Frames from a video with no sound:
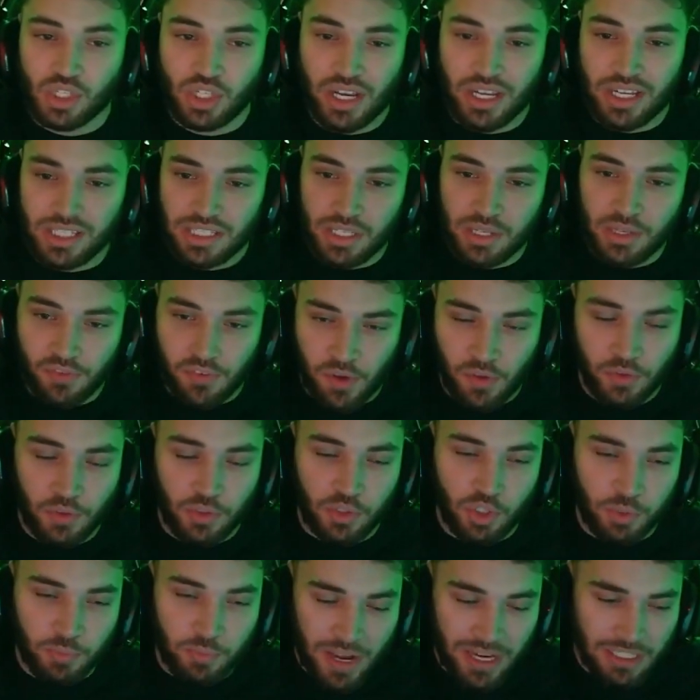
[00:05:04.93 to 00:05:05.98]
Jynxzi felt
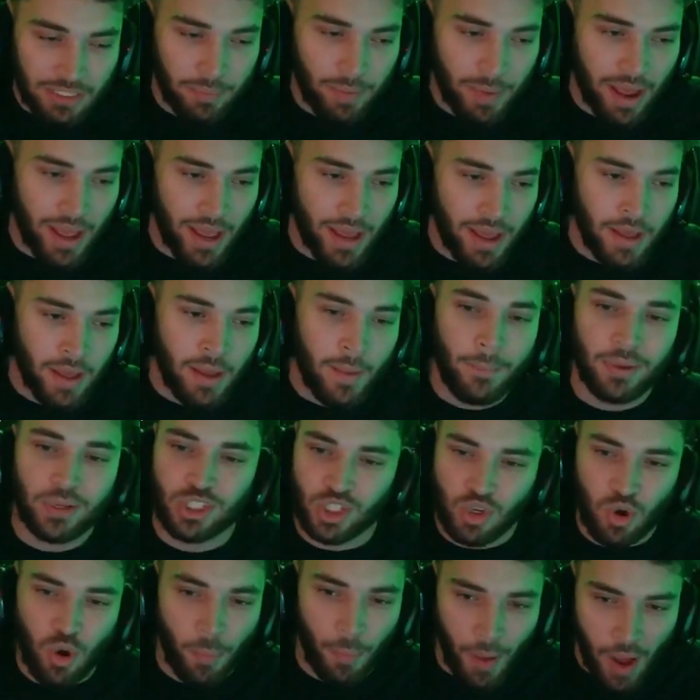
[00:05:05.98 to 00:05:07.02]
disrespected by it,
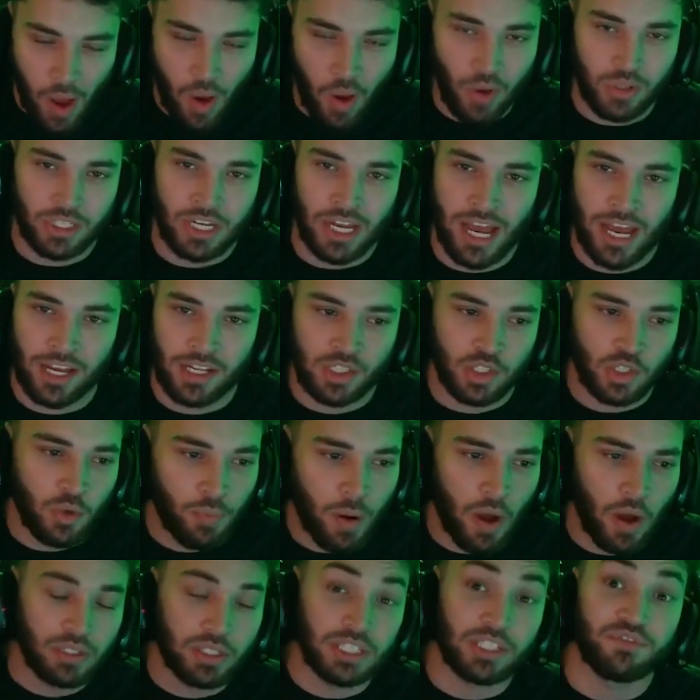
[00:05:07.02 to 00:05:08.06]
but you apologized. You
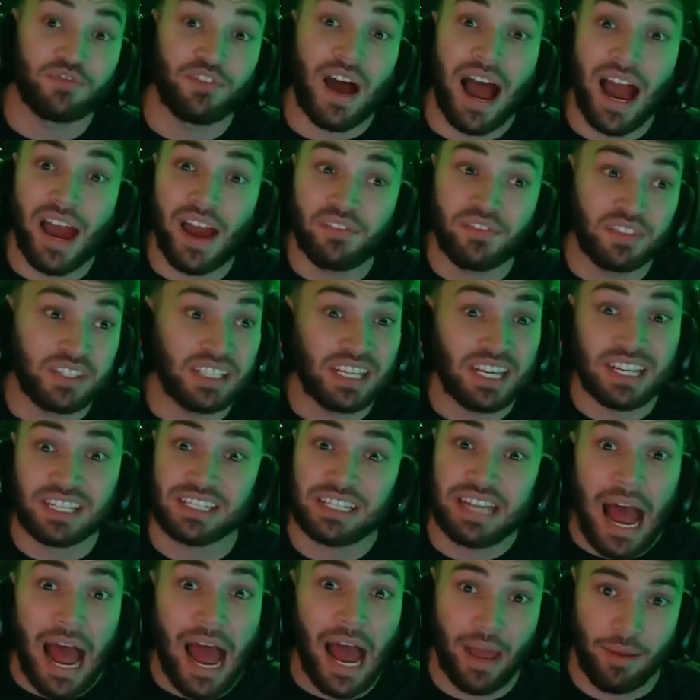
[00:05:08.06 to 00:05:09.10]
apologized five,
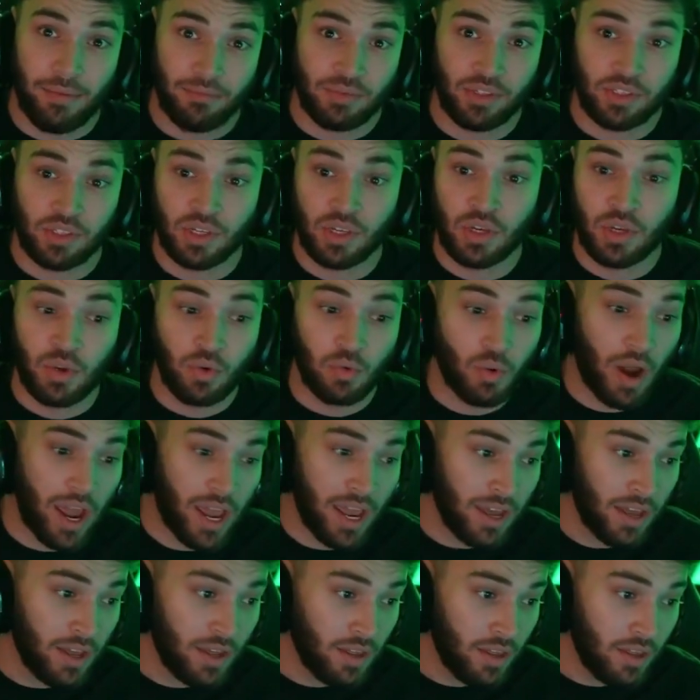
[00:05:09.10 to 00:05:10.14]
six times,
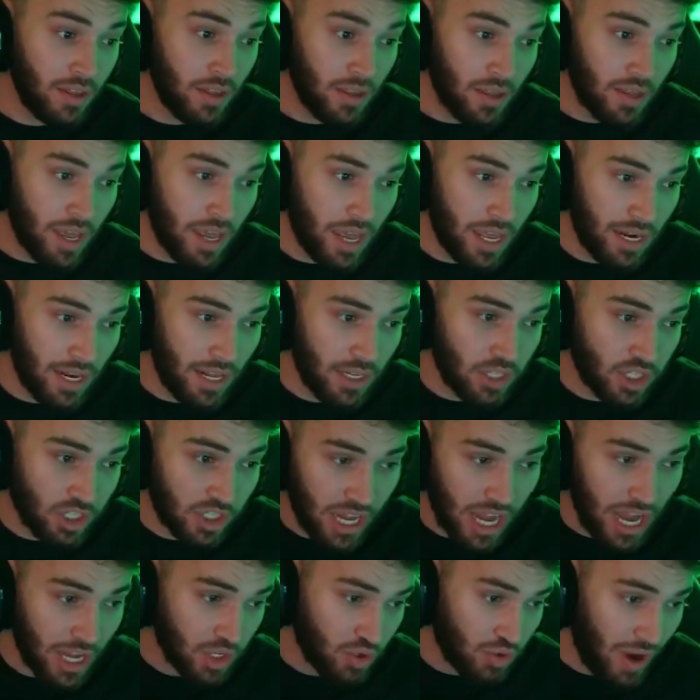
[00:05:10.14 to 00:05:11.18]
right? And it
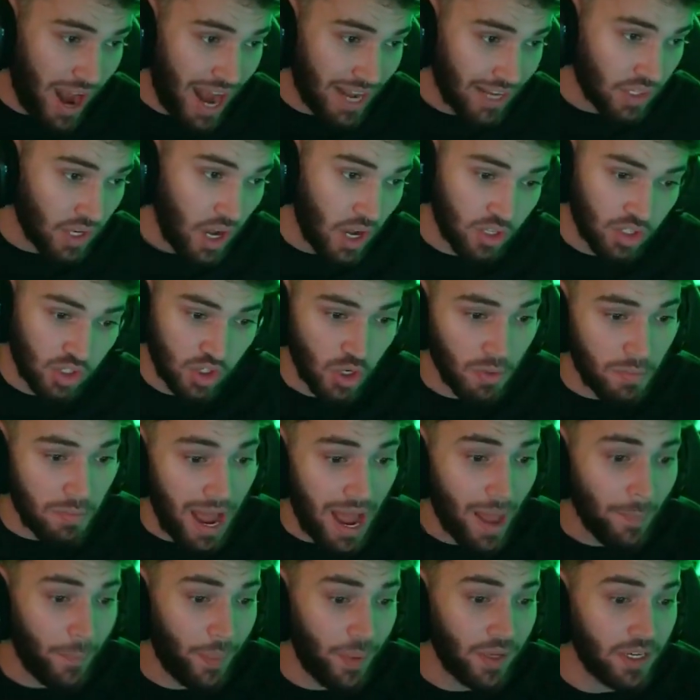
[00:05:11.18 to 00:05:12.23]
just got dragged on. So, in
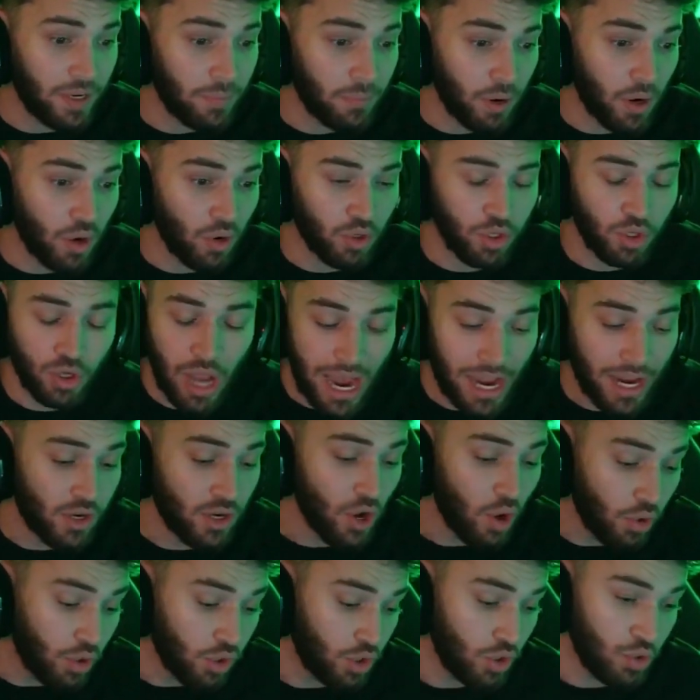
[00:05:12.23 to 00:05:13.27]
my opinion, bro, I
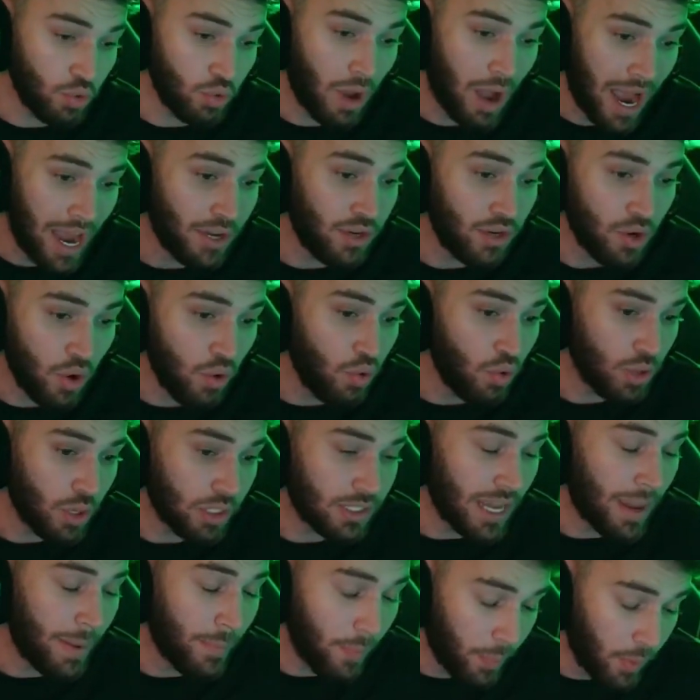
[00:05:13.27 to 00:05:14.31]
know you. I know
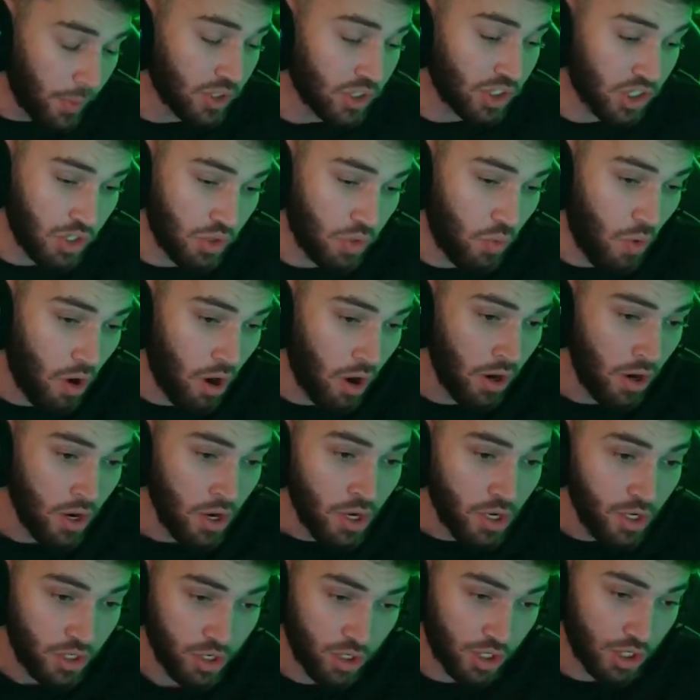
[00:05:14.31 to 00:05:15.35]
the type of person you are.
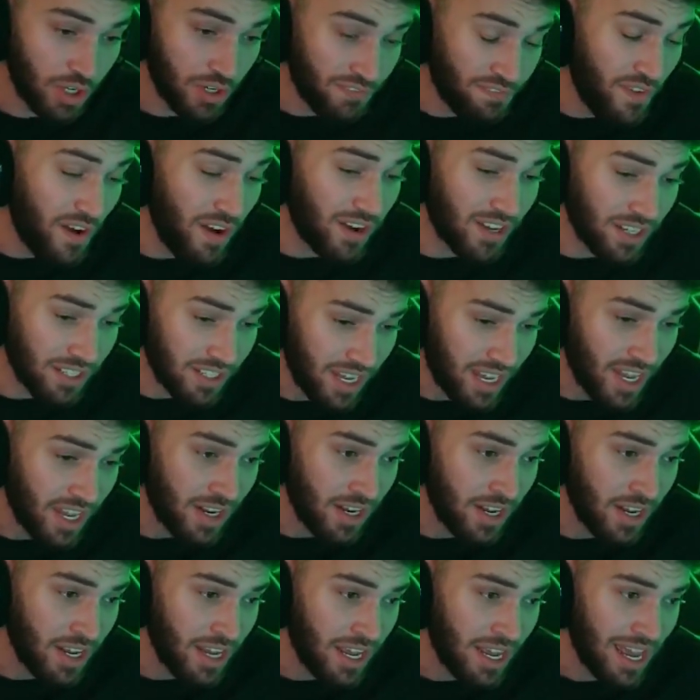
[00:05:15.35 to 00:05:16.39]
You're a good fucking
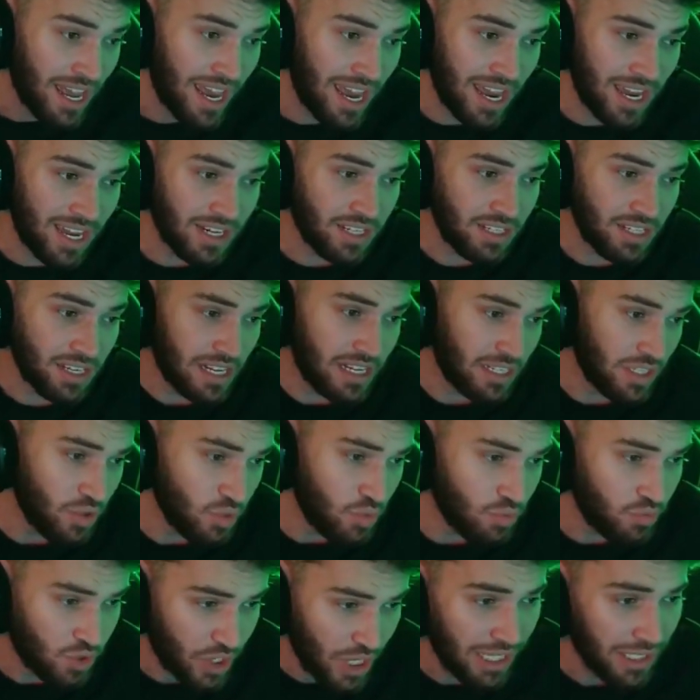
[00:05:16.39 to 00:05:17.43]
kid. And and
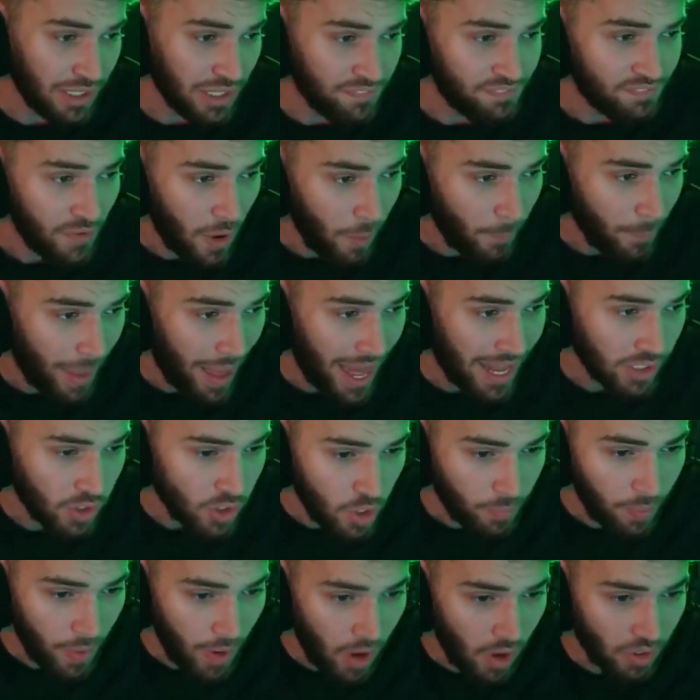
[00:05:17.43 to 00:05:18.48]
you genuinely felt bad and
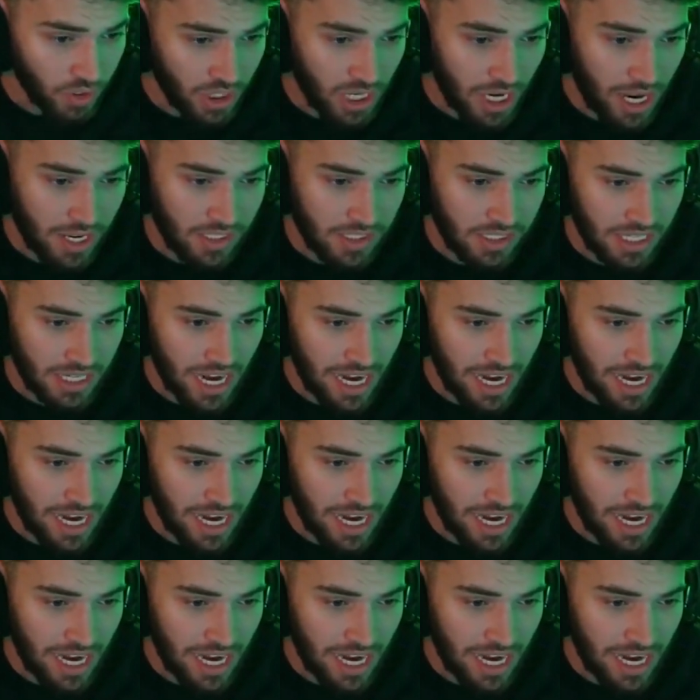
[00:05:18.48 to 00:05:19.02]
you apologized.